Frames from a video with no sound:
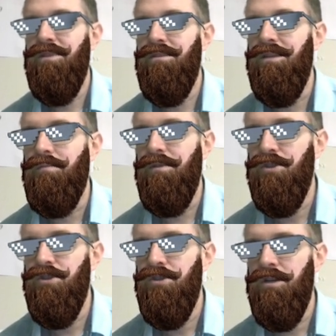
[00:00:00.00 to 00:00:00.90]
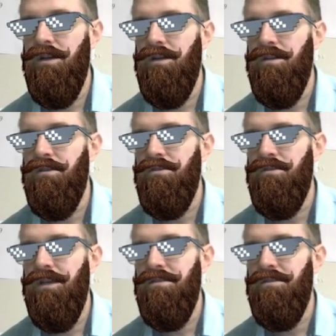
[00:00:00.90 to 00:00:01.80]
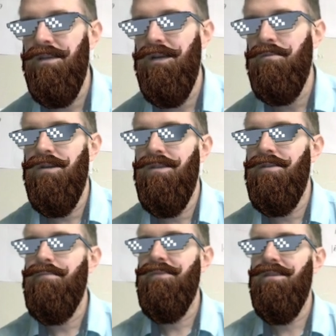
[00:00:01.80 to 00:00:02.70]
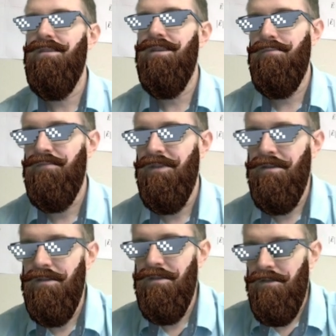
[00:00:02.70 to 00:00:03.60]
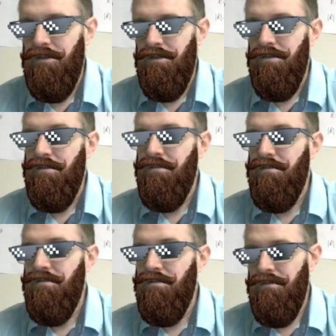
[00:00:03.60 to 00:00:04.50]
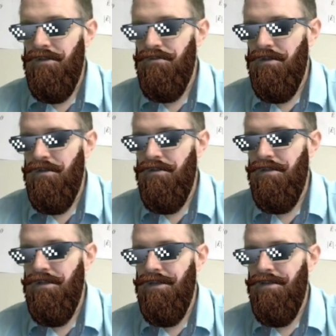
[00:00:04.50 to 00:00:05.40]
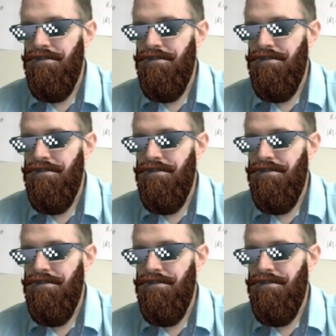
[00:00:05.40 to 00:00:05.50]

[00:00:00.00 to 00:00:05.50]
Doubly charged. That's that one, right? So those are all in there.